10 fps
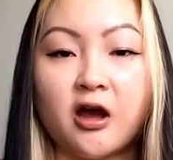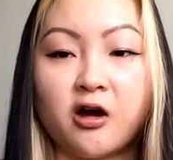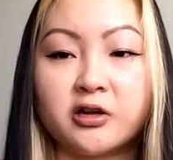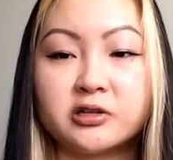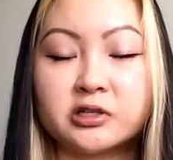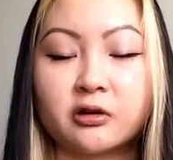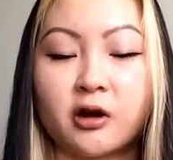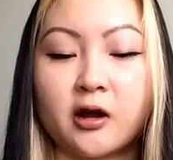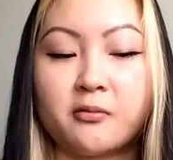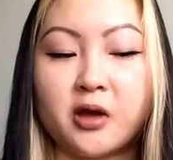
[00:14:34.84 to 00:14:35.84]
on
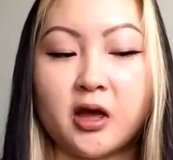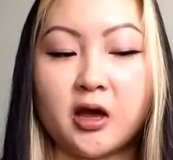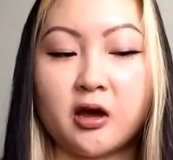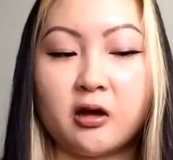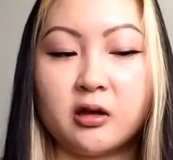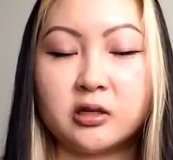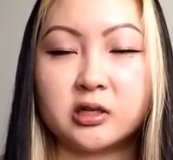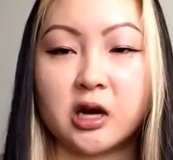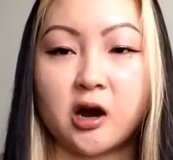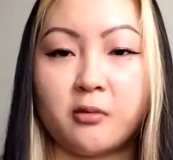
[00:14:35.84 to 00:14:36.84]
Instagram. And
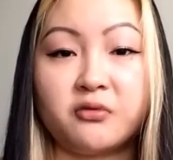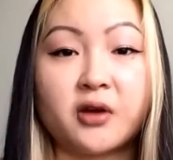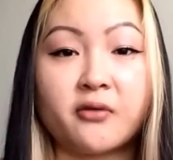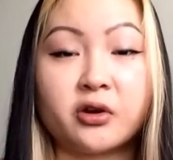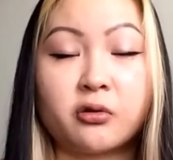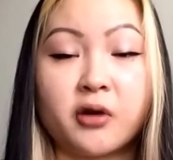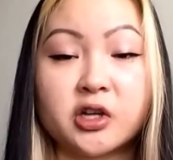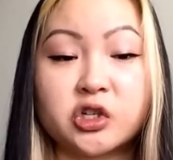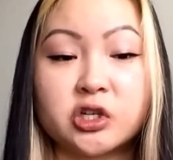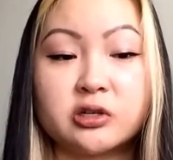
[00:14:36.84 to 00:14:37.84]
um, if you have any
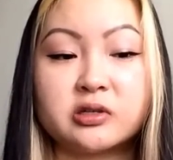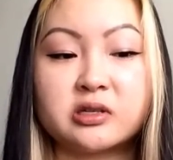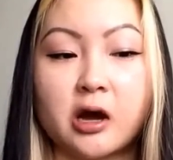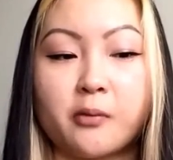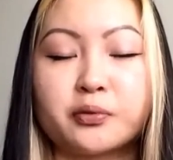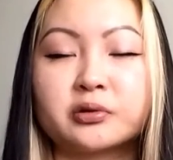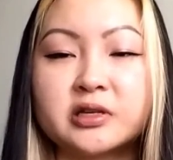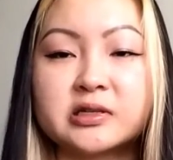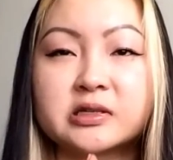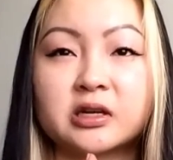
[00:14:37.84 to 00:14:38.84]
questions, uh,
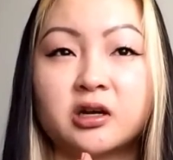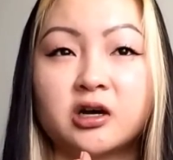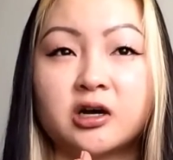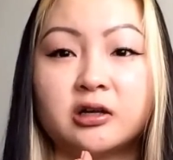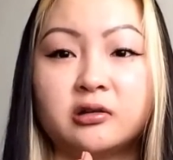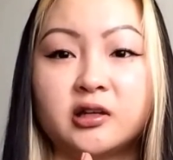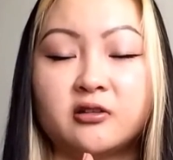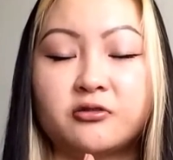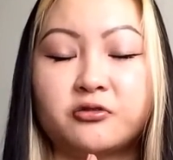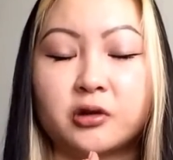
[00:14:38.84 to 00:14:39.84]
please uh,
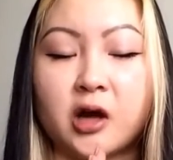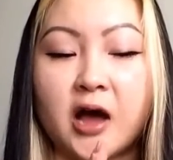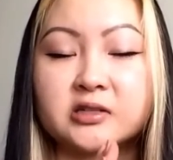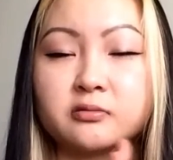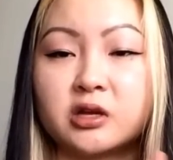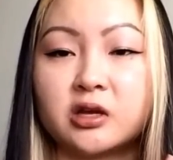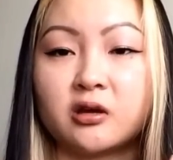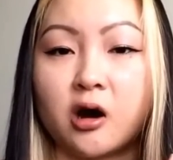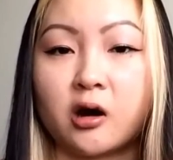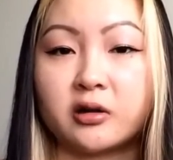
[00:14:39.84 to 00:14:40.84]
leave ask me
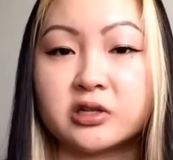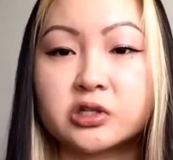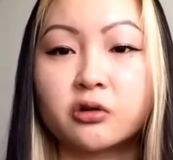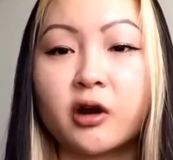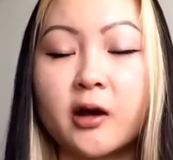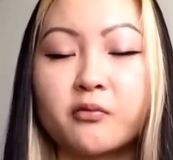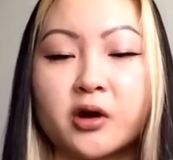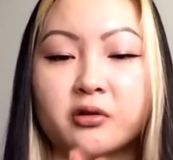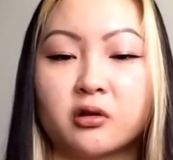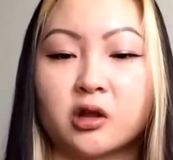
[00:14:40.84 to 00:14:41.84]
on Instagram
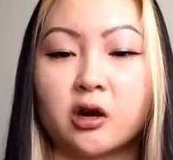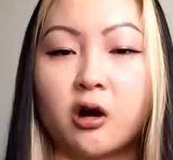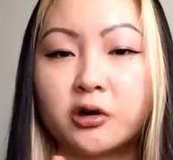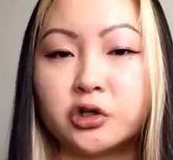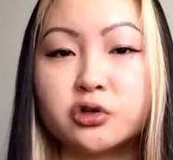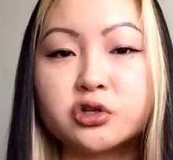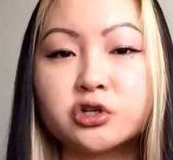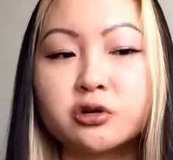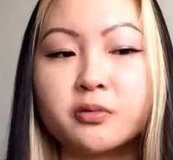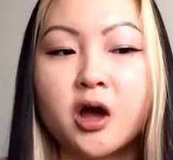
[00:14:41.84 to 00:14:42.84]
rather than on
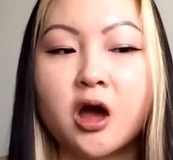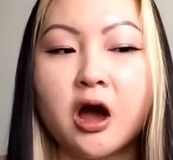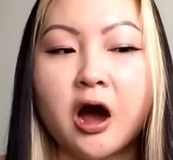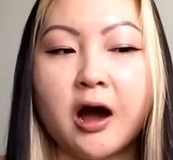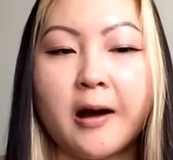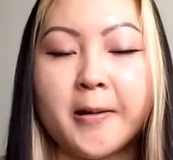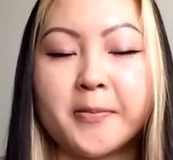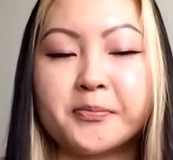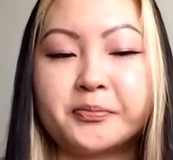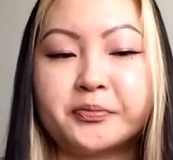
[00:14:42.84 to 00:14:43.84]
YouTube.
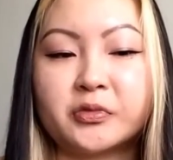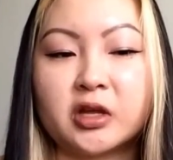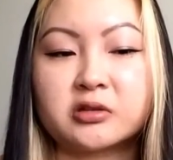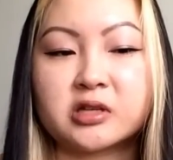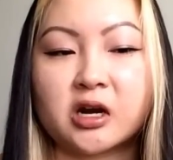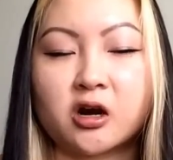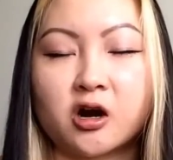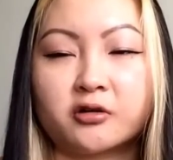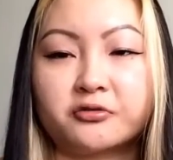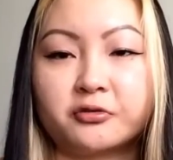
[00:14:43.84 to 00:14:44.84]
Um, it's kind of
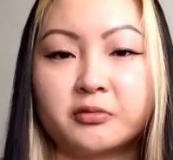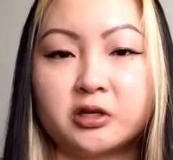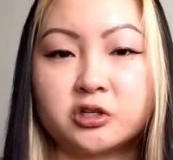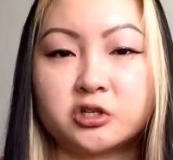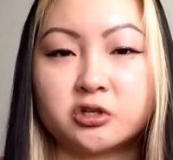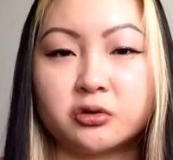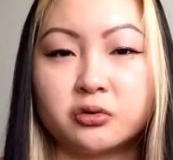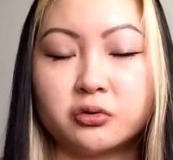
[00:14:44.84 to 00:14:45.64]
harder for me to